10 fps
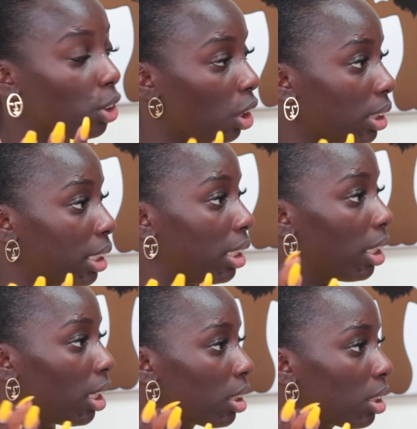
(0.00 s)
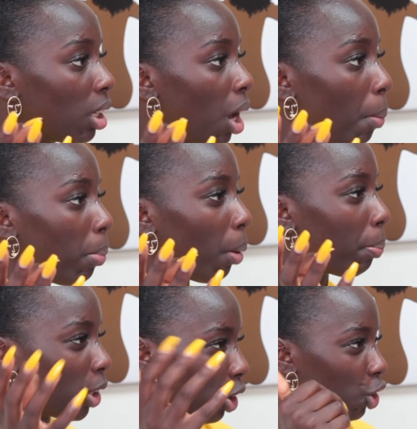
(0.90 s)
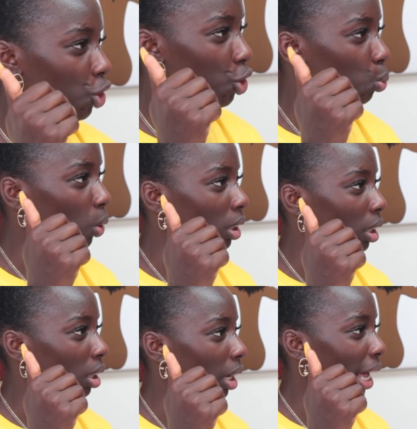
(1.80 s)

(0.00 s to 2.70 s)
for dark skinnedness but because you want to